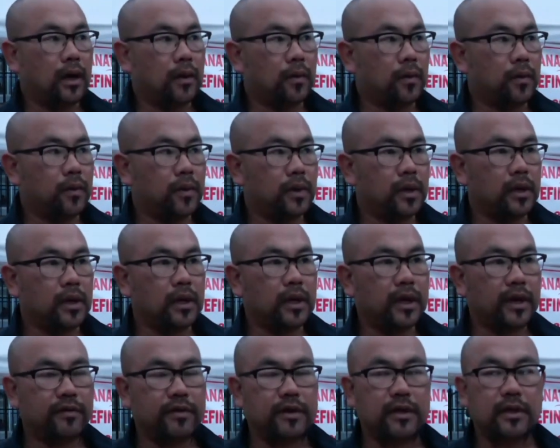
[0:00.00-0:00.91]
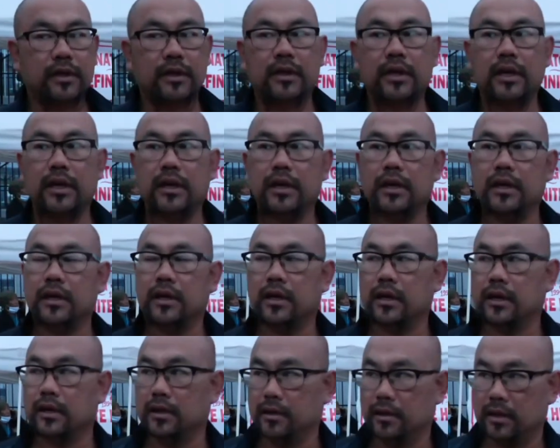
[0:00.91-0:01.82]
we haven't,
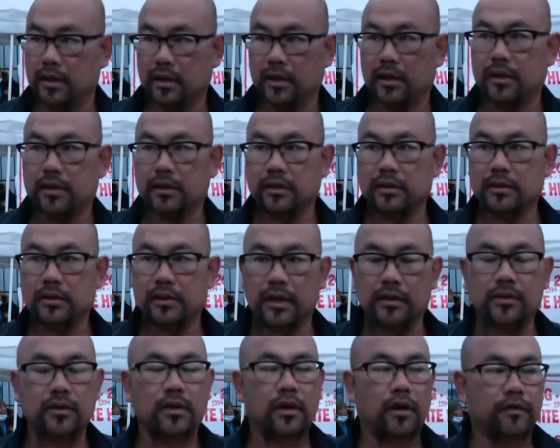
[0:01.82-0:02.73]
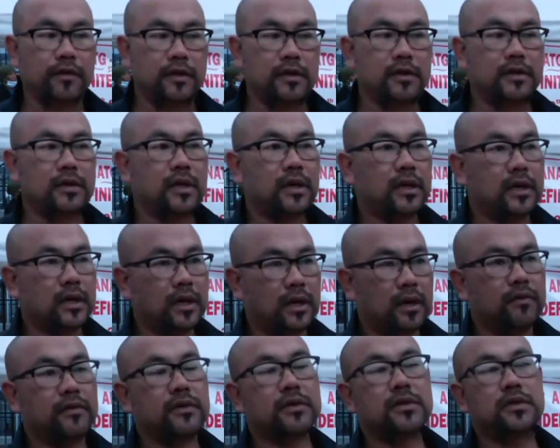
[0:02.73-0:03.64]
the central office
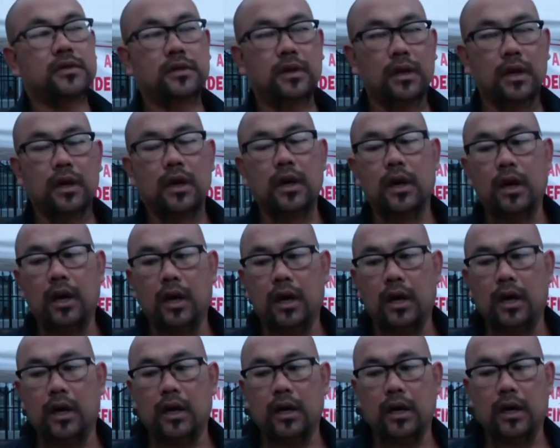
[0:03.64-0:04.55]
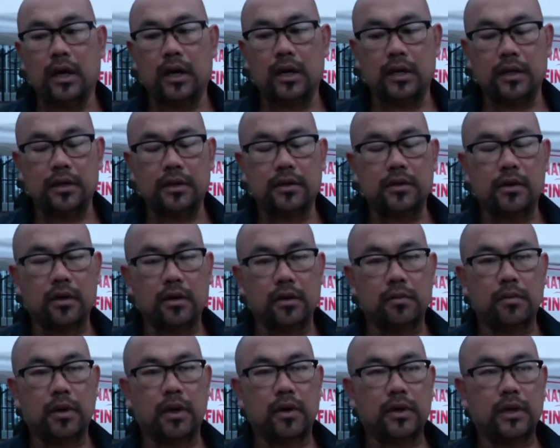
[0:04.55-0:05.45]
haven't had any talk
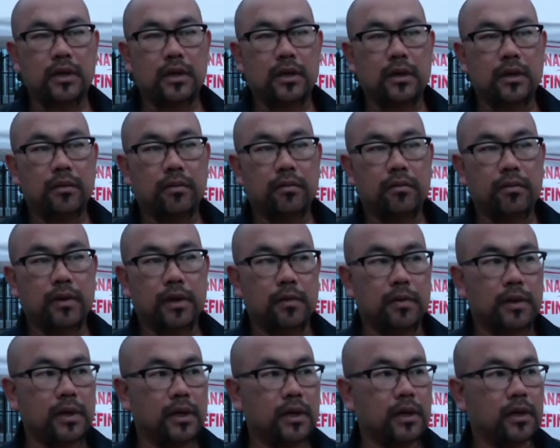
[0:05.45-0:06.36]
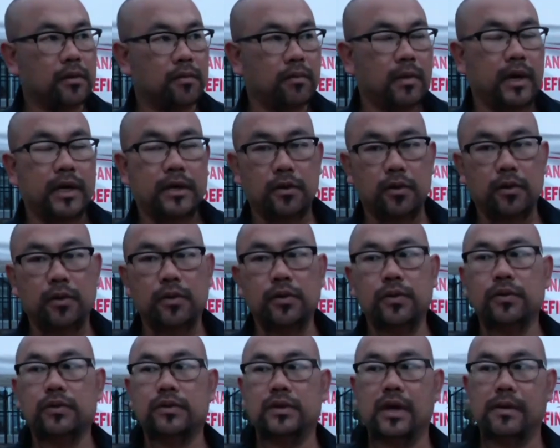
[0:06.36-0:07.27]
about it. Maybe it might
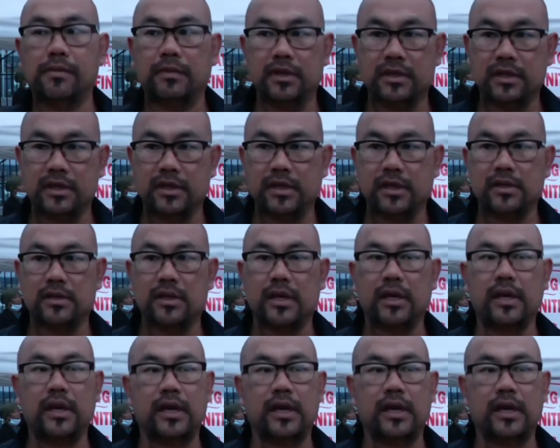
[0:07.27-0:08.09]
go simultaneously,